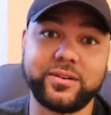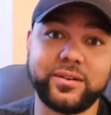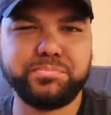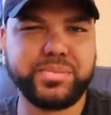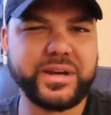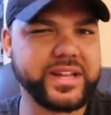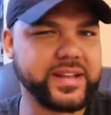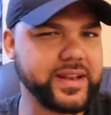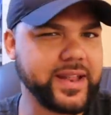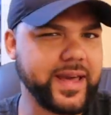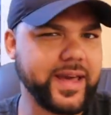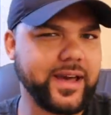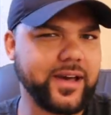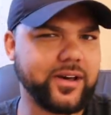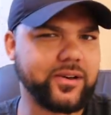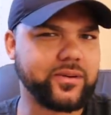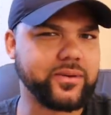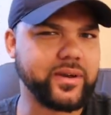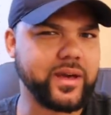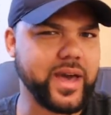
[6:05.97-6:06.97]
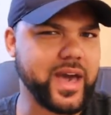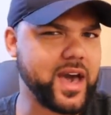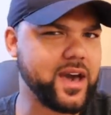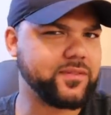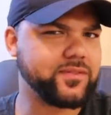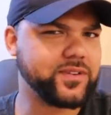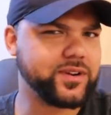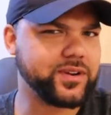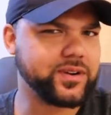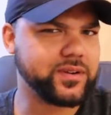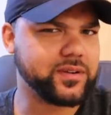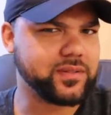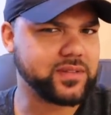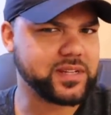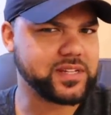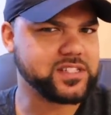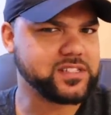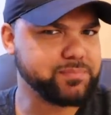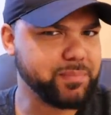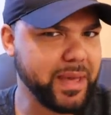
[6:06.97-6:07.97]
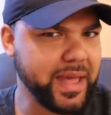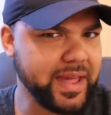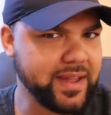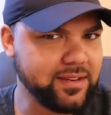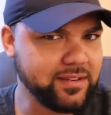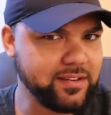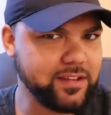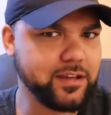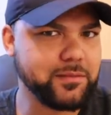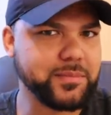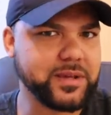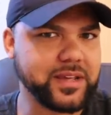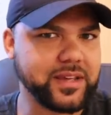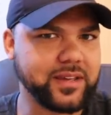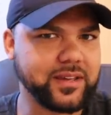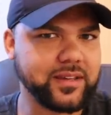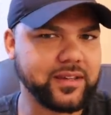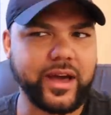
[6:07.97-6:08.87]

But now, after this pandemic,